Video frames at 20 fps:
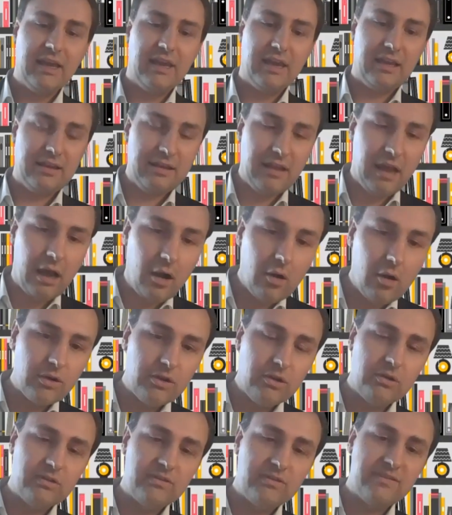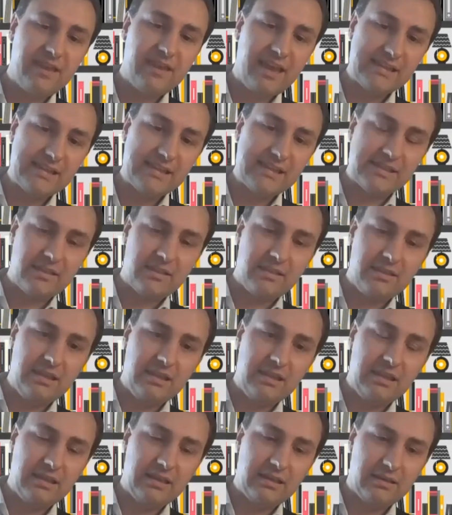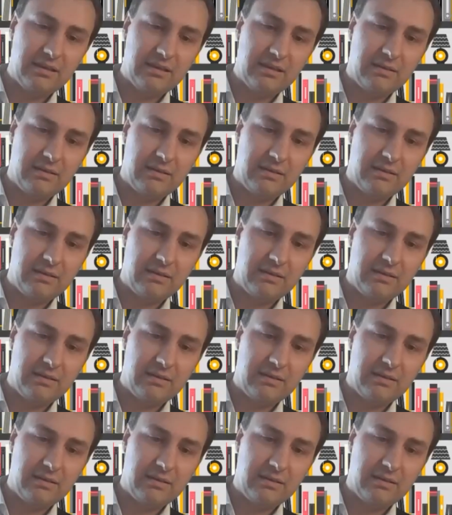And now you test the